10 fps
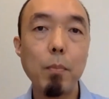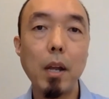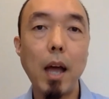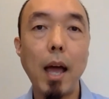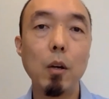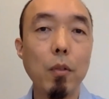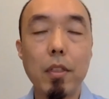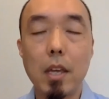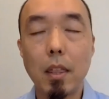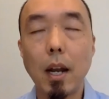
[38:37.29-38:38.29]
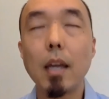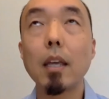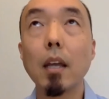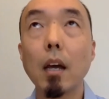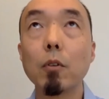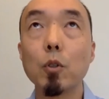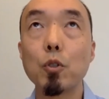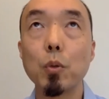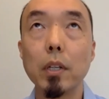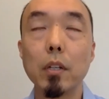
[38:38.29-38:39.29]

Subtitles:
but I don't think that I can ever truly